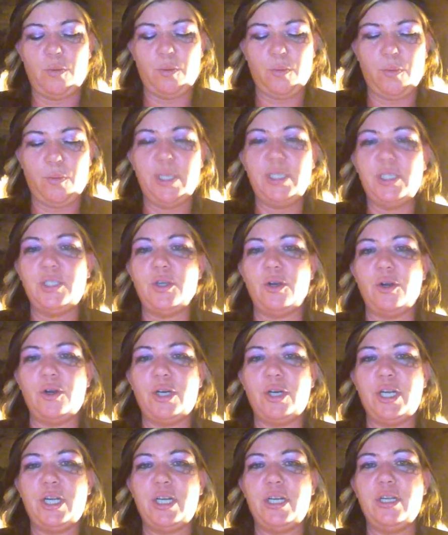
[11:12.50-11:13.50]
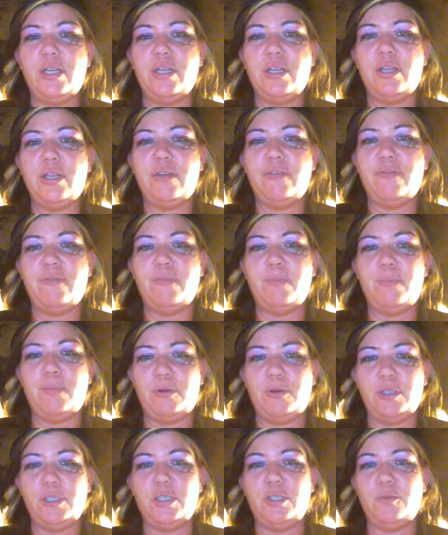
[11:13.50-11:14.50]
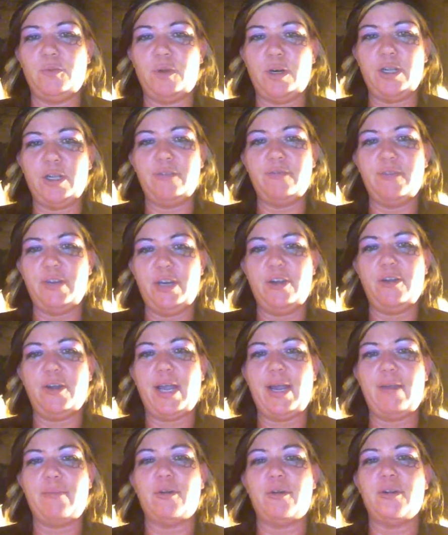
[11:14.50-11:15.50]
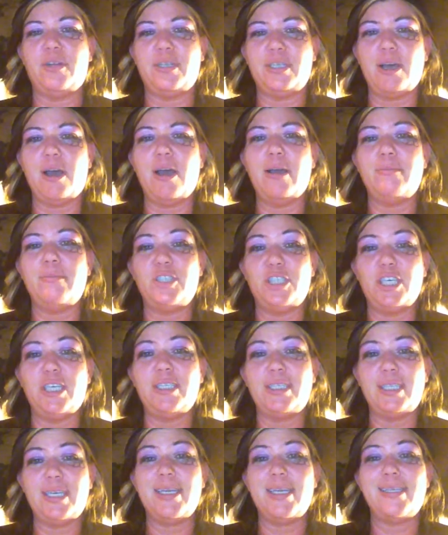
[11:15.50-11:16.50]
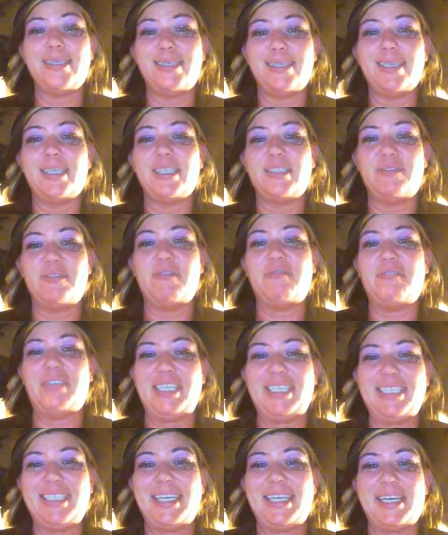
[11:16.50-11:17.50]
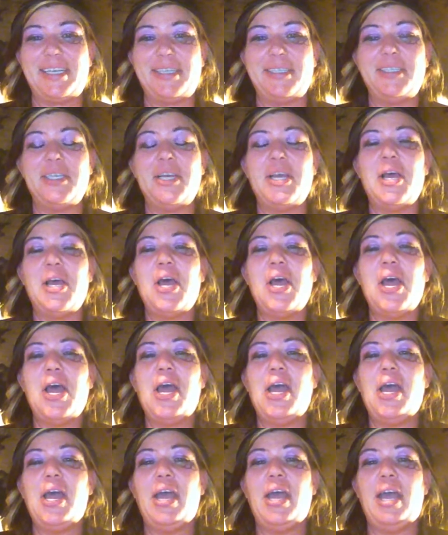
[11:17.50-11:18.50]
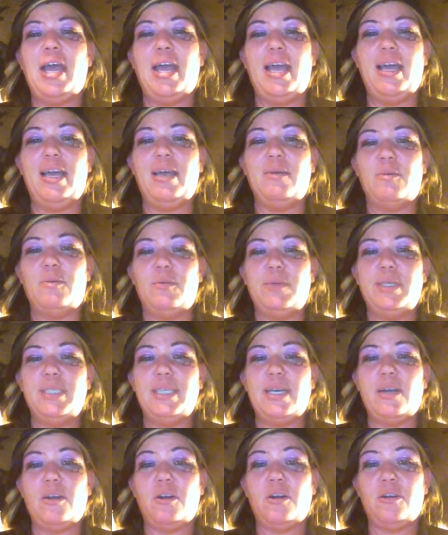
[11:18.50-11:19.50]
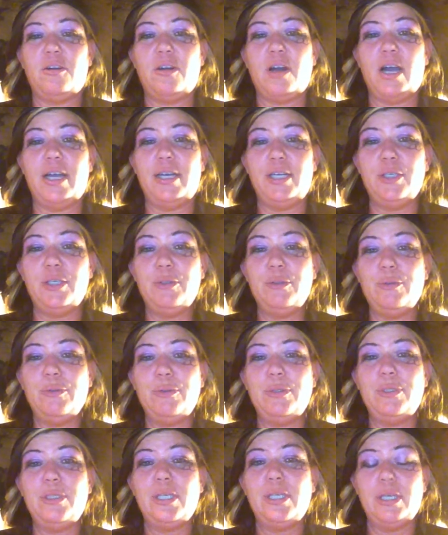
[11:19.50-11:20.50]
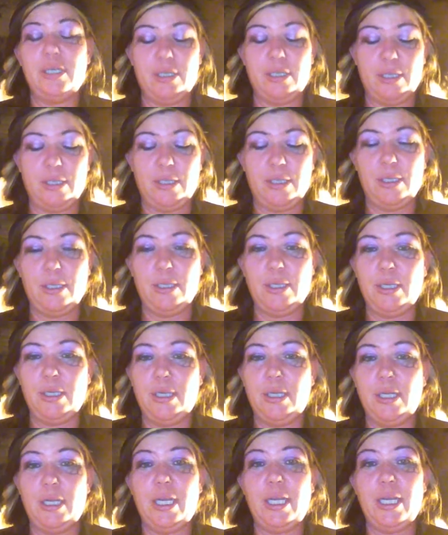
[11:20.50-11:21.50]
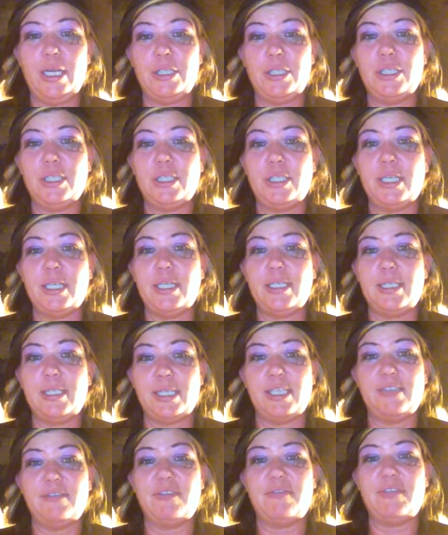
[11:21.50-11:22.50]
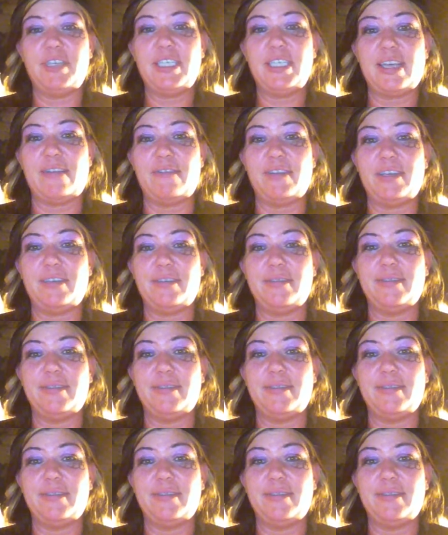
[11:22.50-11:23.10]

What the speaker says: we started, the person running the video camera, the time just hit 6:56. And when we said our I do's, it just hit 6:57.